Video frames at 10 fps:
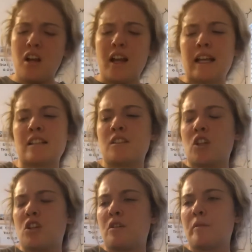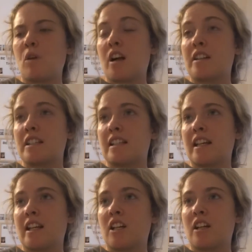And so I walked in
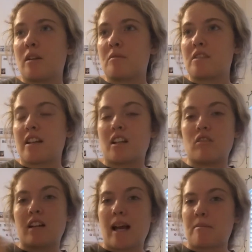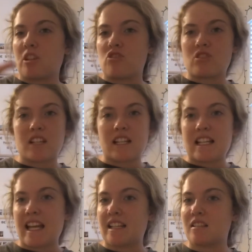there and I was like, okay, I'm just gonna
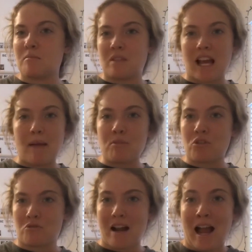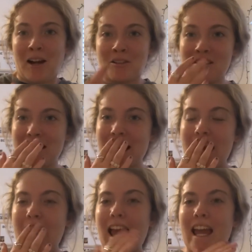take some laps around
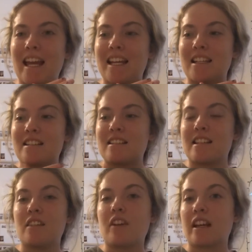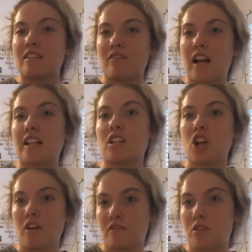and see if I can find a
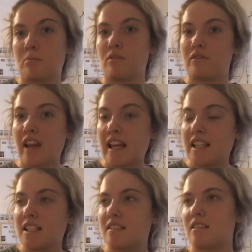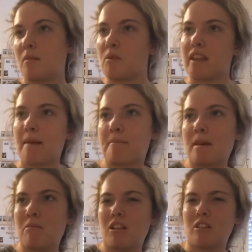comfortable face, someone that
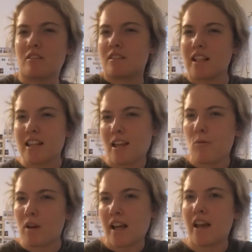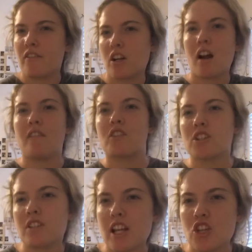maybe looks like they wanna have a
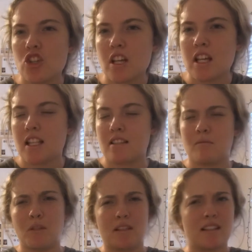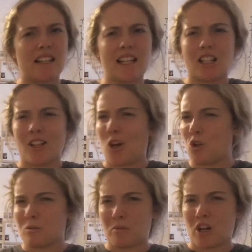conversation, someone sitting
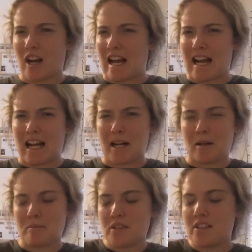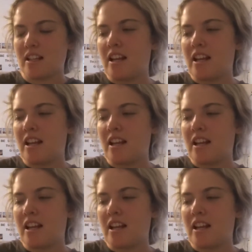alone perhaps.